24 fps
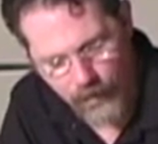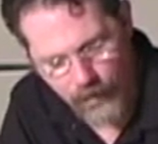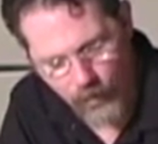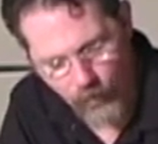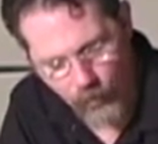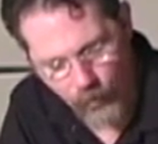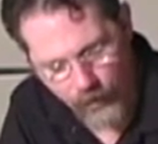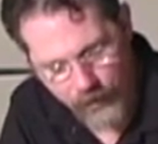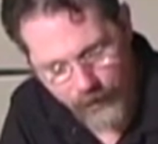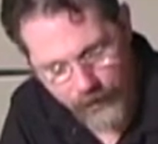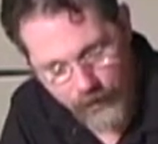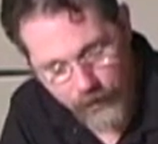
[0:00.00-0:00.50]

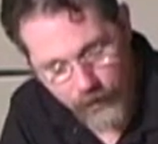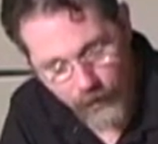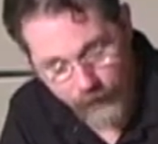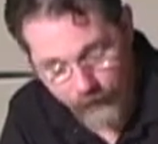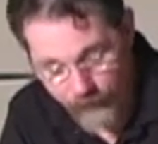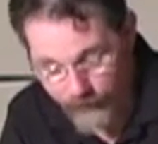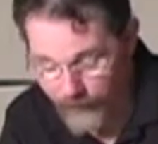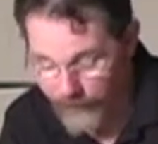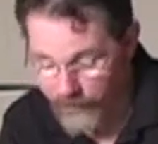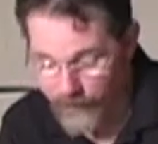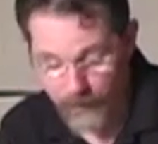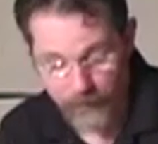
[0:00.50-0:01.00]
would either
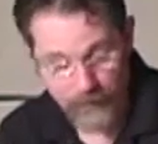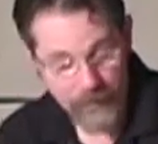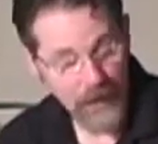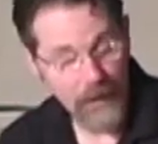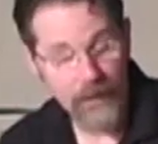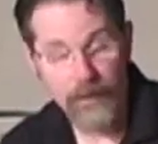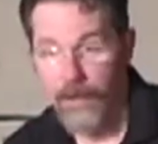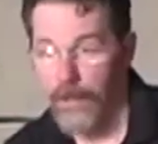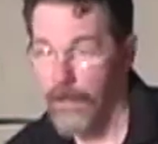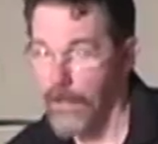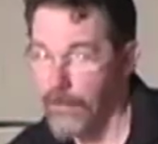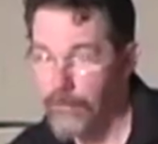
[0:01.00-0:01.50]
feed a pair
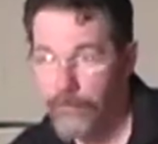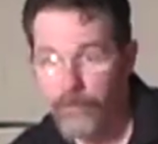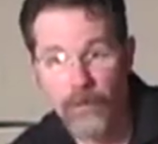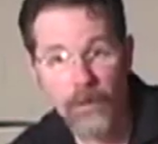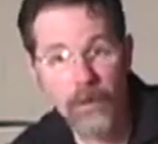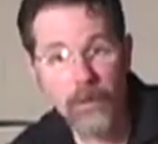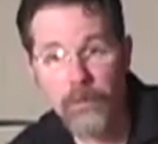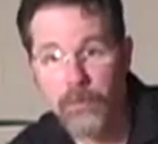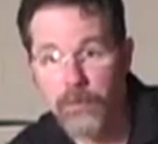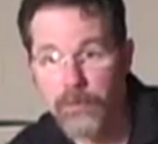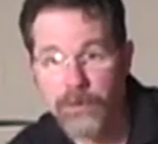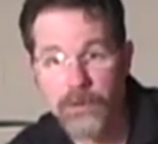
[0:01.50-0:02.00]
of
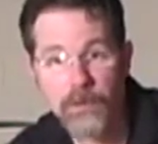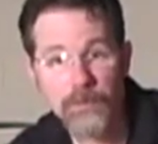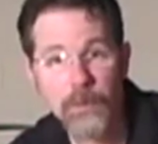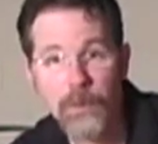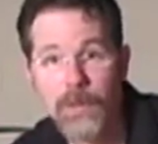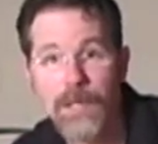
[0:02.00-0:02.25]
headphones if you